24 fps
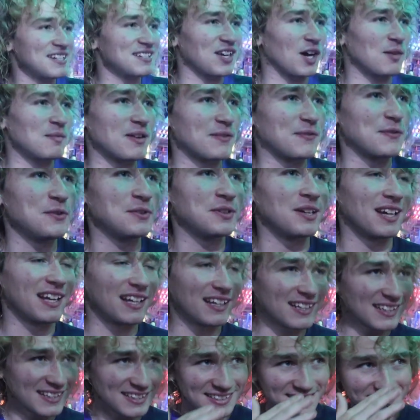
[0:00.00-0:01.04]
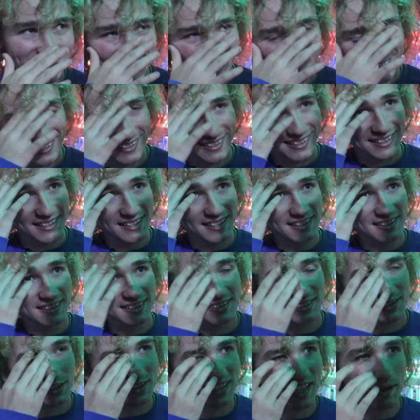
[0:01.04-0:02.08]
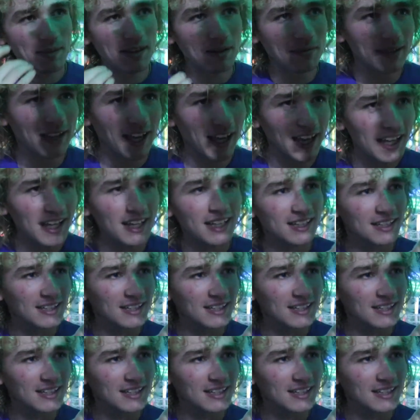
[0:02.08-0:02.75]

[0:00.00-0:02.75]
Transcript: You just called me a fruitcake. Uh, fruitcake. So does that mean I'm gay?